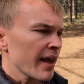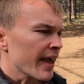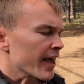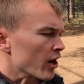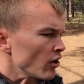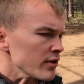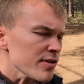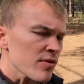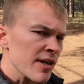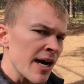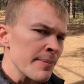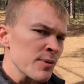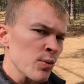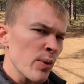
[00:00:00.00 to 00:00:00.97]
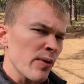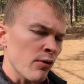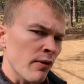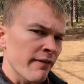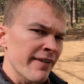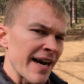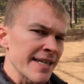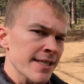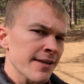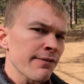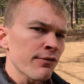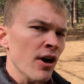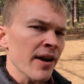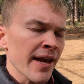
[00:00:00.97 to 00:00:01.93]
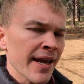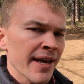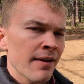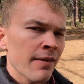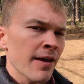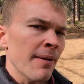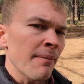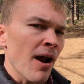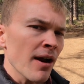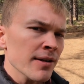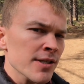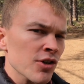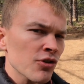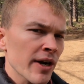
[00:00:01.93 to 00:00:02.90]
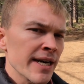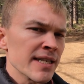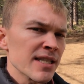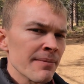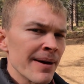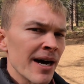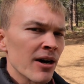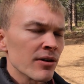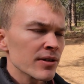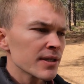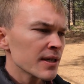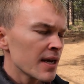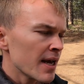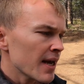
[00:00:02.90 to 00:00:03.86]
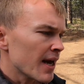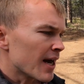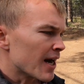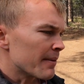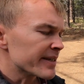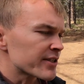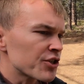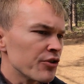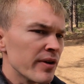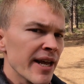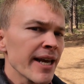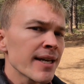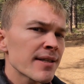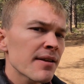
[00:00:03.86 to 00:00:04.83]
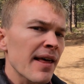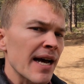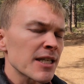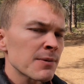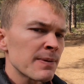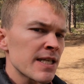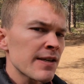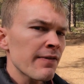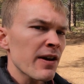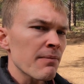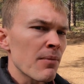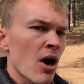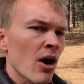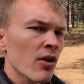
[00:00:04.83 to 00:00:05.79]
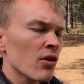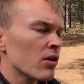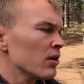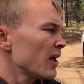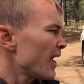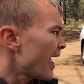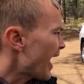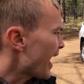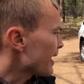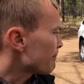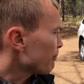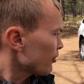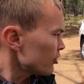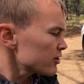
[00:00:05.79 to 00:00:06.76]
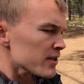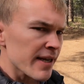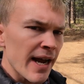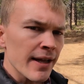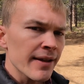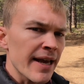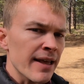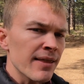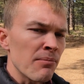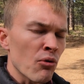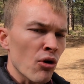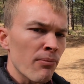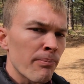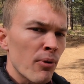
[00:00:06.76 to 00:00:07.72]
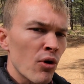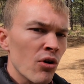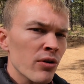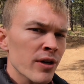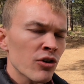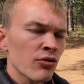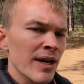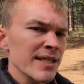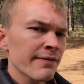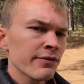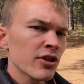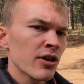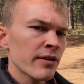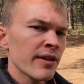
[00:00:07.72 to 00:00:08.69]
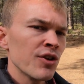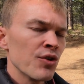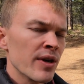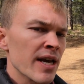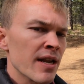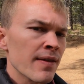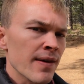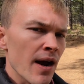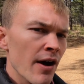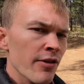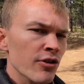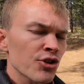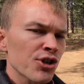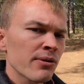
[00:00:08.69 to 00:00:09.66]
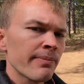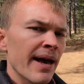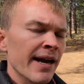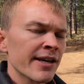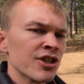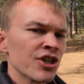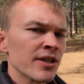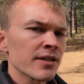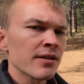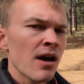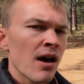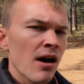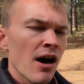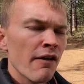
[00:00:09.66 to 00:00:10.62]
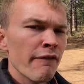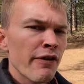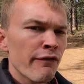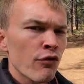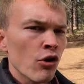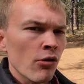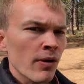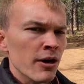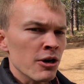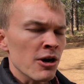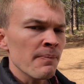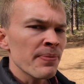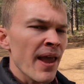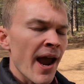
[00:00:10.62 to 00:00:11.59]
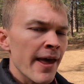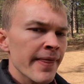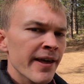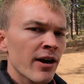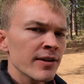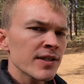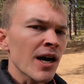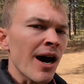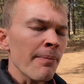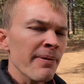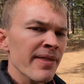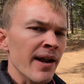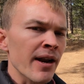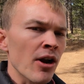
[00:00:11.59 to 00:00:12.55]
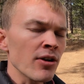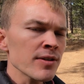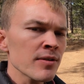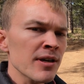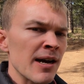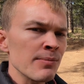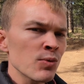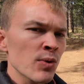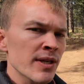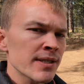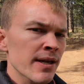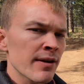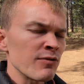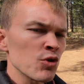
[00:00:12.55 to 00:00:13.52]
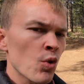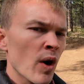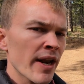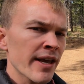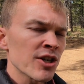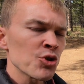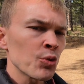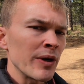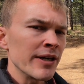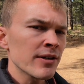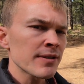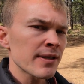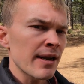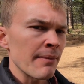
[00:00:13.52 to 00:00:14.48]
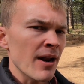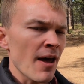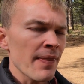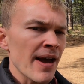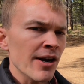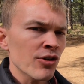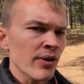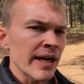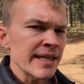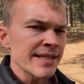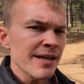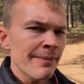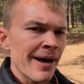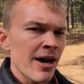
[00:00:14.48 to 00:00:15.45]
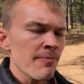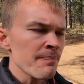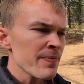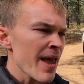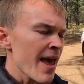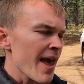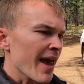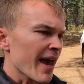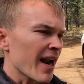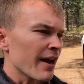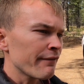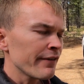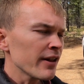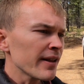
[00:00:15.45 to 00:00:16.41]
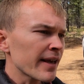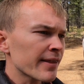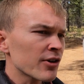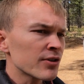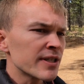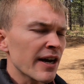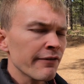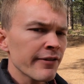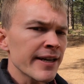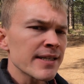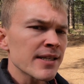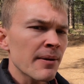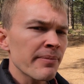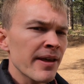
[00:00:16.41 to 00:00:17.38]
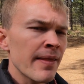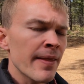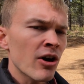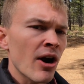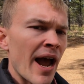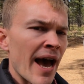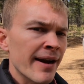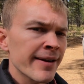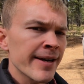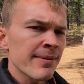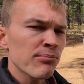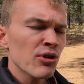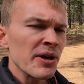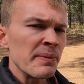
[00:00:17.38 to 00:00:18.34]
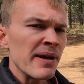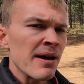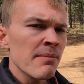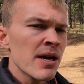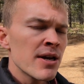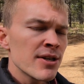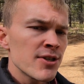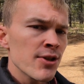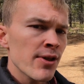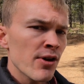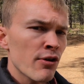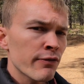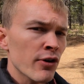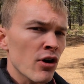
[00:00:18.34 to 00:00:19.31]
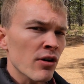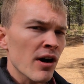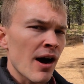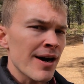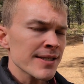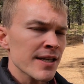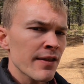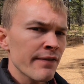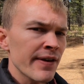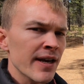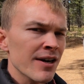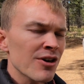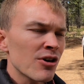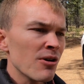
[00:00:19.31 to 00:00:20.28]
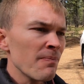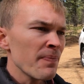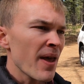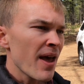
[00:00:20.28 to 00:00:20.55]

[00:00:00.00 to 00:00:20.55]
It also comes with a revised front end that I'm not as crazy about. It's unique to that specific model, and personally I like the more bold, aggressive look that you get in the other trim packages of the 4Runner. And then on top of that, it also comes with a set of 20-inch wheels that I'm not that crazy about, and I feel like they're definitely something that are adding a premium to the overall cost of the vehicle.